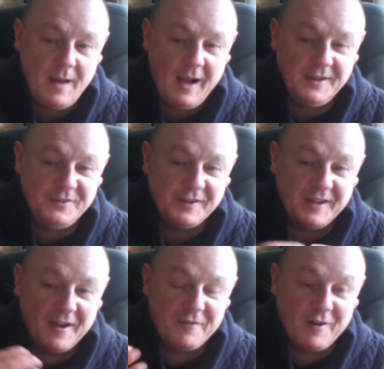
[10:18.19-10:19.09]
and
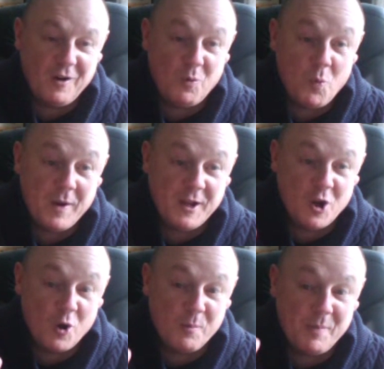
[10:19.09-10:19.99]
together we
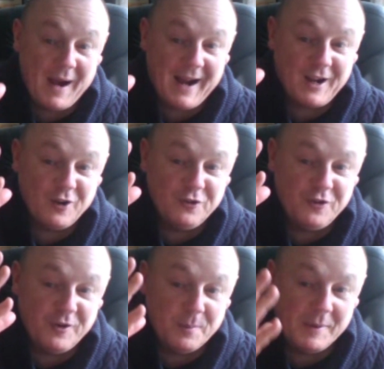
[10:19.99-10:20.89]
go back to
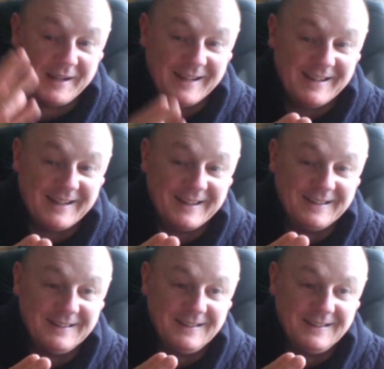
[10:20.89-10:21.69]
the beginning.